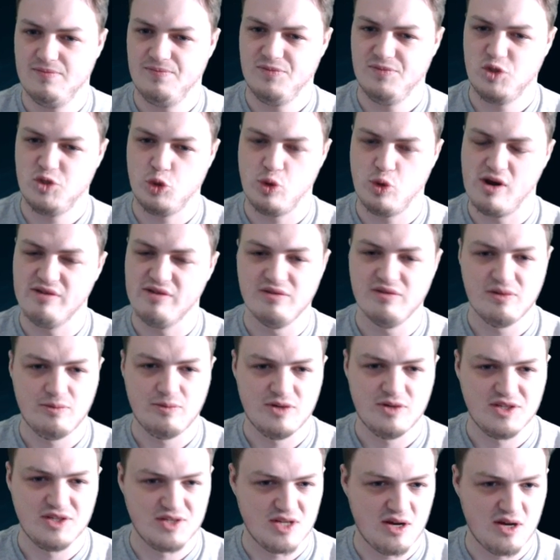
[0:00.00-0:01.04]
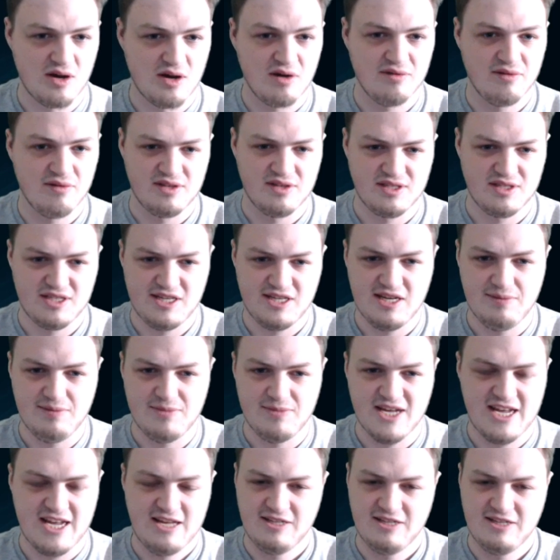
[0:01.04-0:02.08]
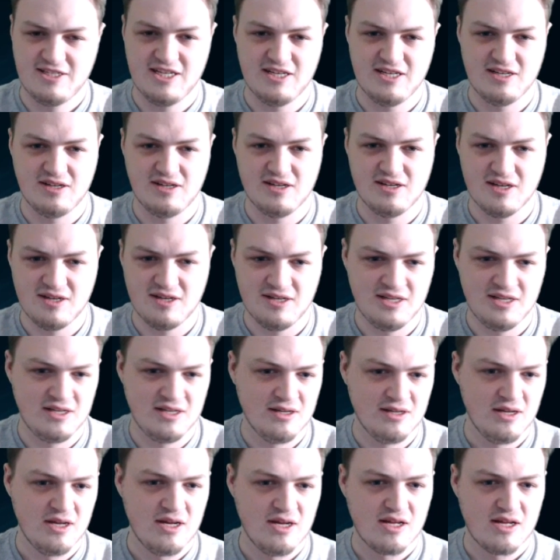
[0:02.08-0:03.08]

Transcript: 12 in Resolve and keep the 18 in Cunning,